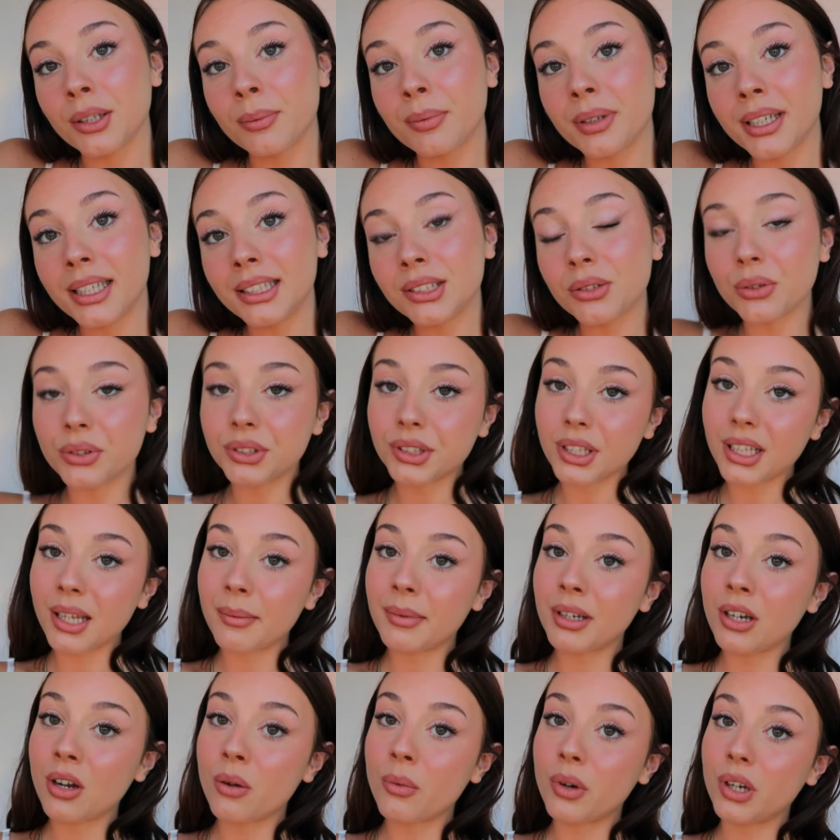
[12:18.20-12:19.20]
So please also let
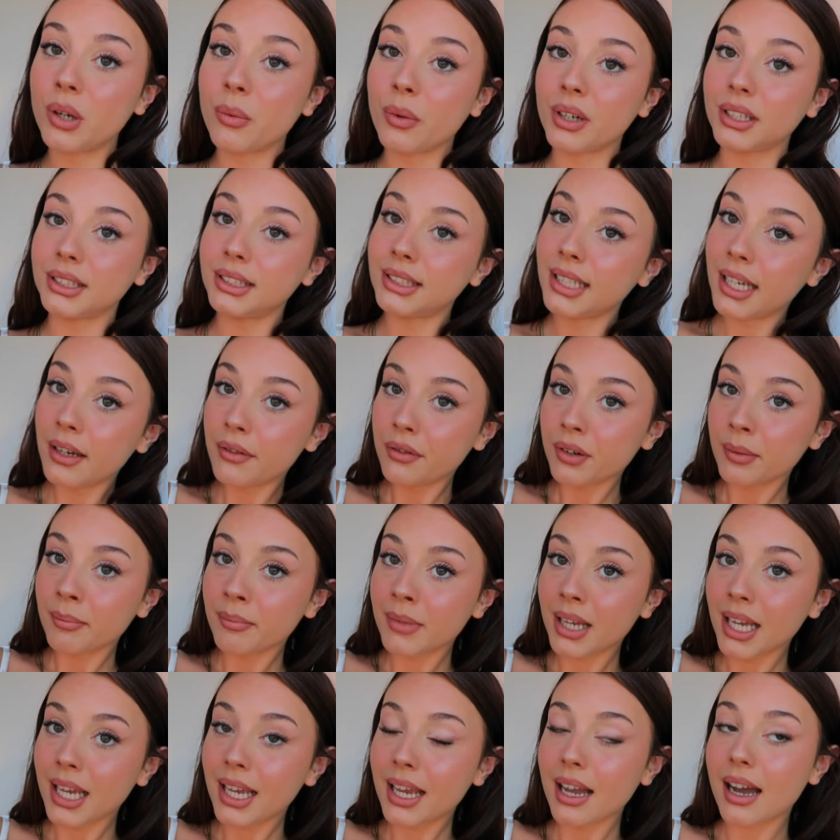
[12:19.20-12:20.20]
me know what you want to see from
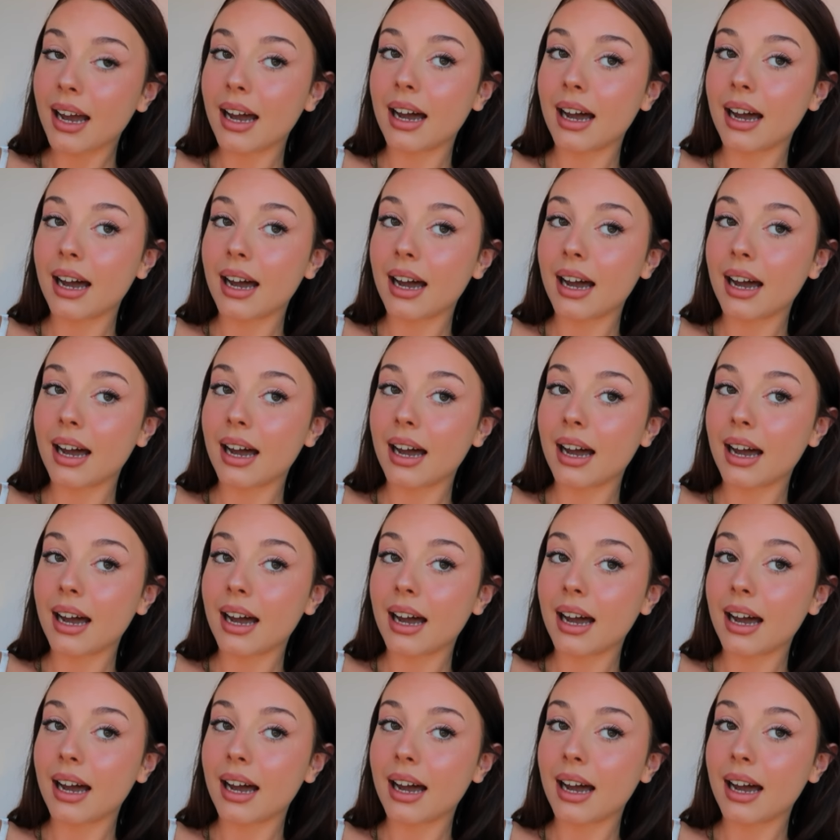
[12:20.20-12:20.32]
me.